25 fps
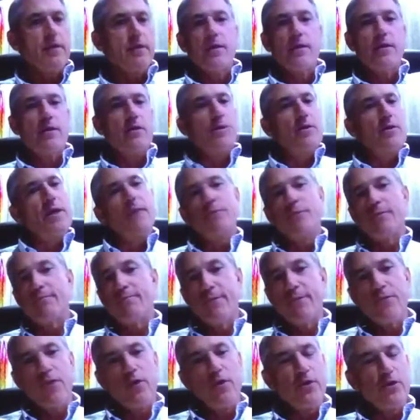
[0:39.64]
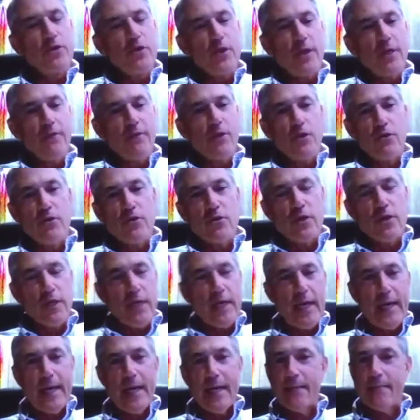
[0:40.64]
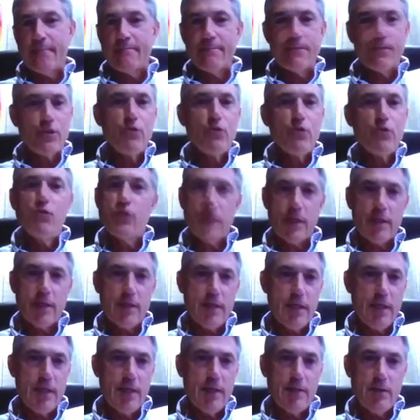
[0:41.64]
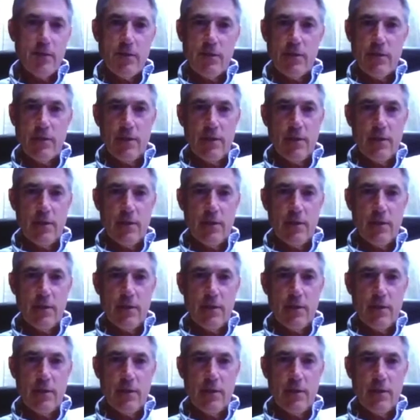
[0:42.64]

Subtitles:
you know, I was 37 years a cat, 2 sick days,